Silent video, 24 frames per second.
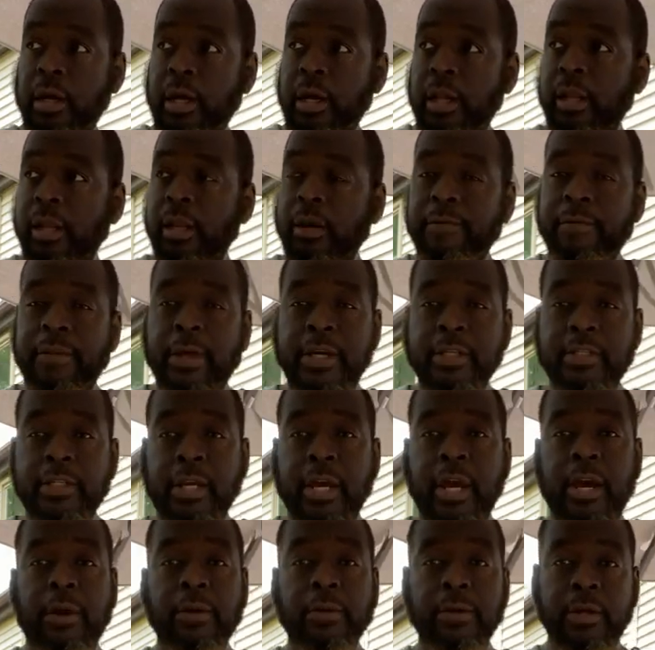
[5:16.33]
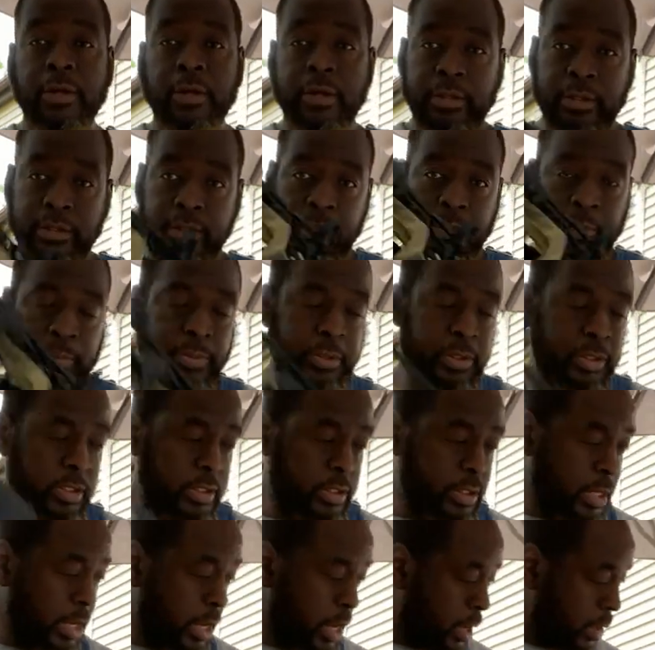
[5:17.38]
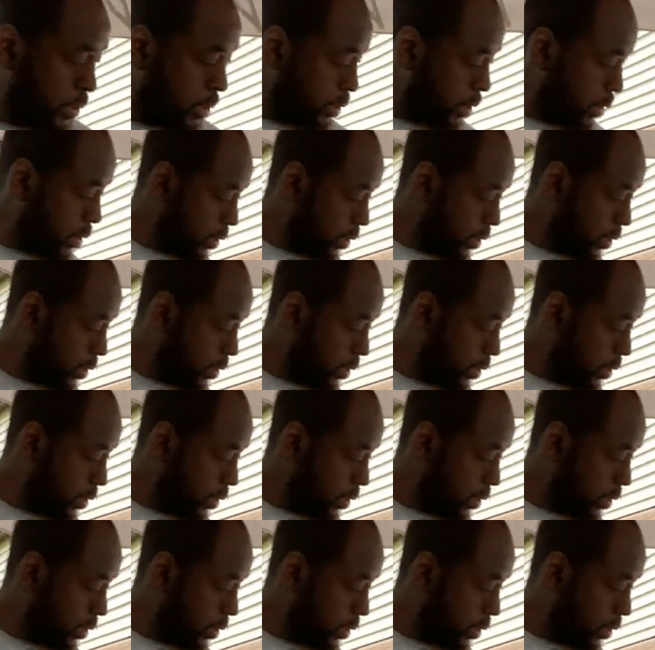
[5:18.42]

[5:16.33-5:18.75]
I love that sound. So I'm gonna put this down.